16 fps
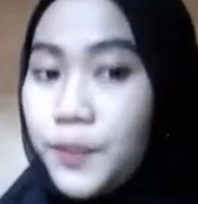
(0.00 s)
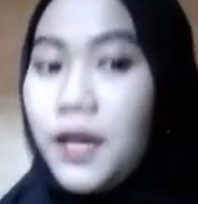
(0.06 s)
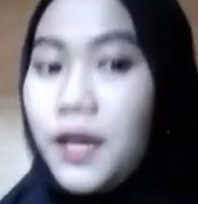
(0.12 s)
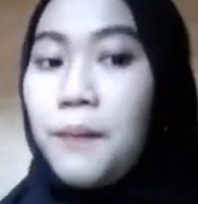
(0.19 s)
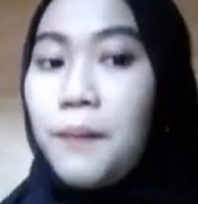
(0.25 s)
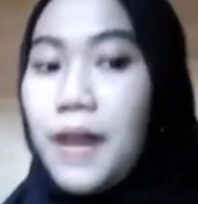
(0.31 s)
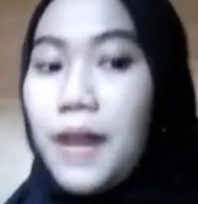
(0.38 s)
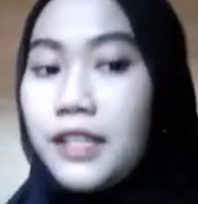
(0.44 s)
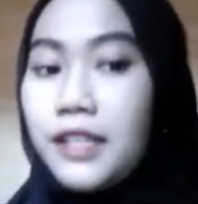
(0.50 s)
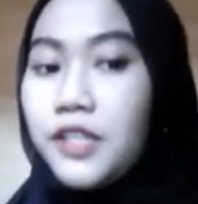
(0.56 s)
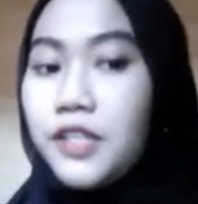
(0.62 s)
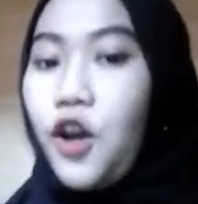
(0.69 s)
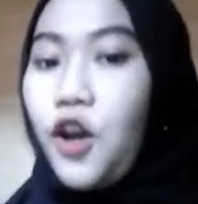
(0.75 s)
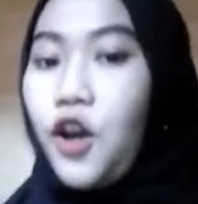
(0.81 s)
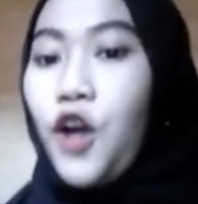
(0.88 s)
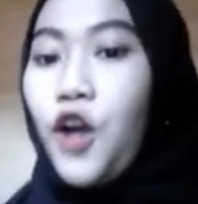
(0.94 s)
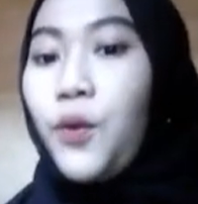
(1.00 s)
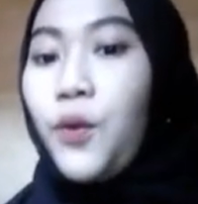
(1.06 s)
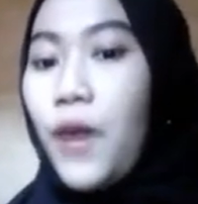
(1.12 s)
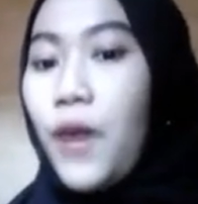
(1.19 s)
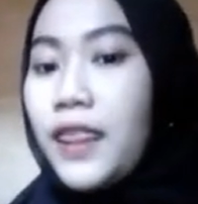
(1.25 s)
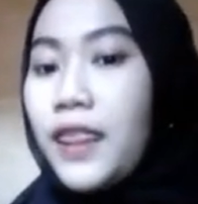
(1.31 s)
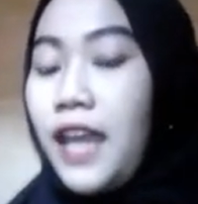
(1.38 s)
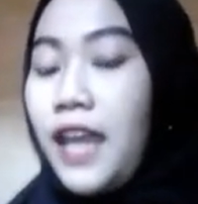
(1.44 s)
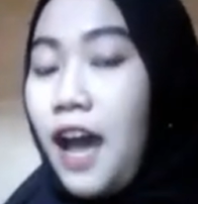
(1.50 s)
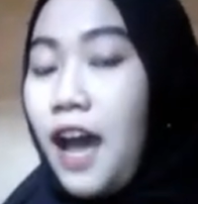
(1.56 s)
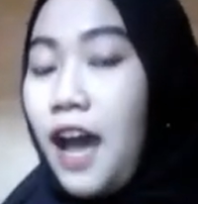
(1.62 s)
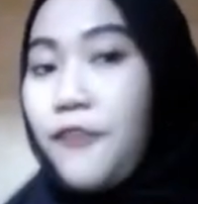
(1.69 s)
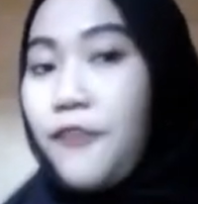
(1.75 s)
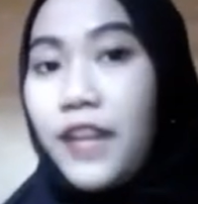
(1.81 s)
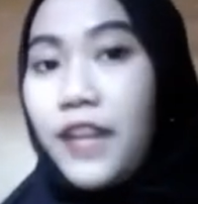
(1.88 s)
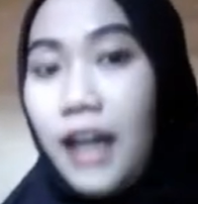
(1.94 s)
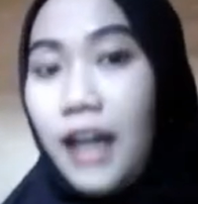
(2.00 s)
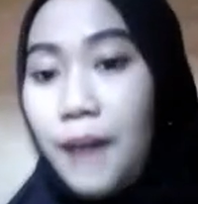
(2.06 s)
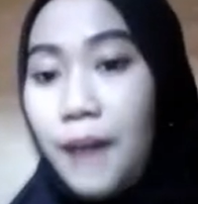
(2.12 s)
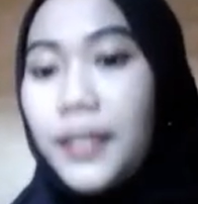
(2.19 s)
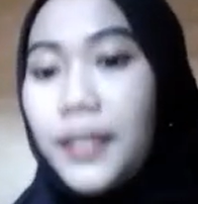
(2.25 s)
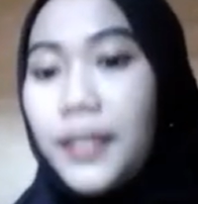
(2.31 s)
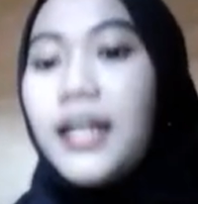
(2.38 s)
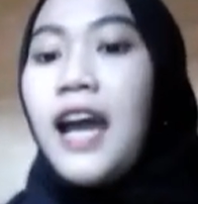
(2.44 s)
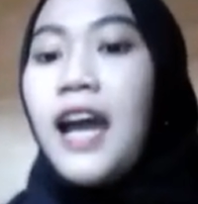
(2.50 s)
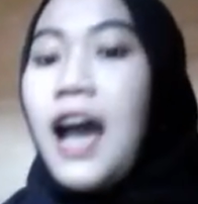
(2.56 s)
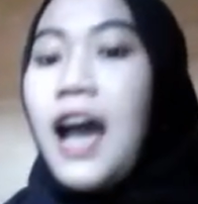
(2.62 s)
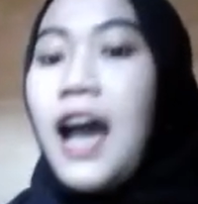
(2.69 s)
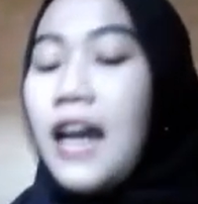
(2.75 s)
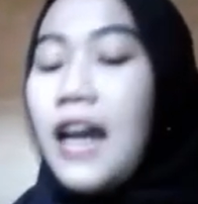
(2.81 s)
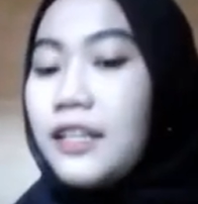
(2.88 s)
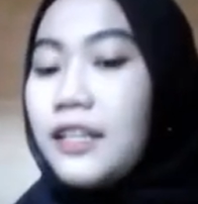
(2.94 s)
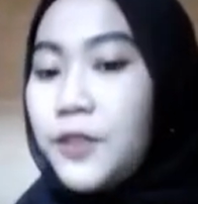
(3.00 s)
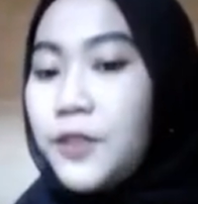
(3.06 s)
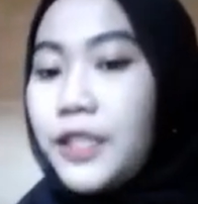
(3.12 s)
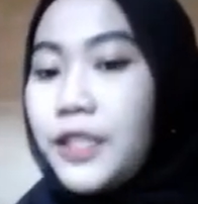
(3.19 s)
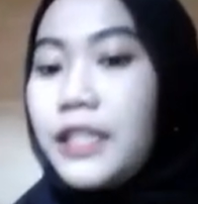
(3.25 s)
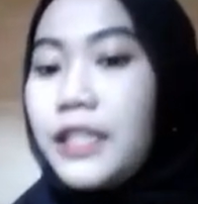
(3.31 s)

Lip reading: based on what they have in common. And the third,